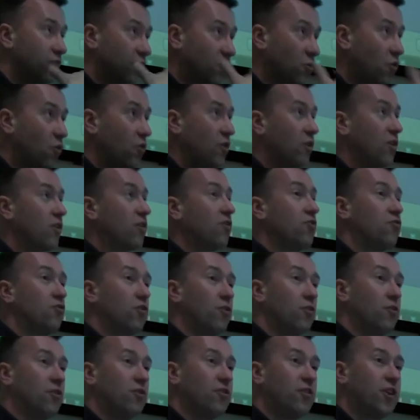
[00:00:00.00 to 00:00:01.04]
recording our
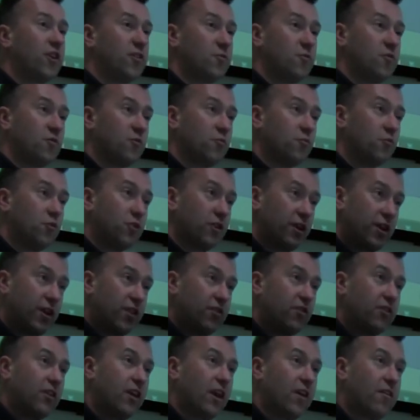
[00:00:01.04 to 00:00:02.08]
control assessments, and bringing
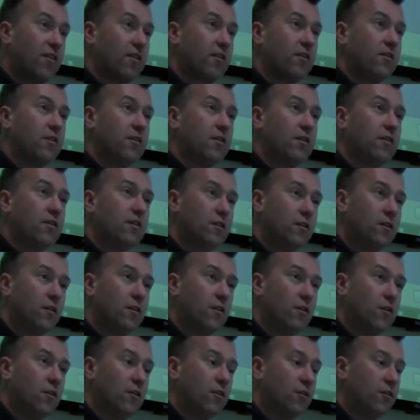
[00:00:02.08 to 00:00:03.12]
it together
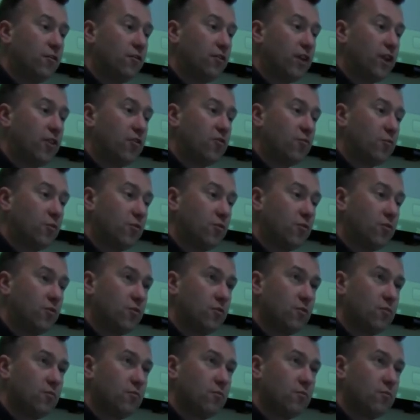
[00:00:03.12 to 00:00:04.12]
on, on dashboards.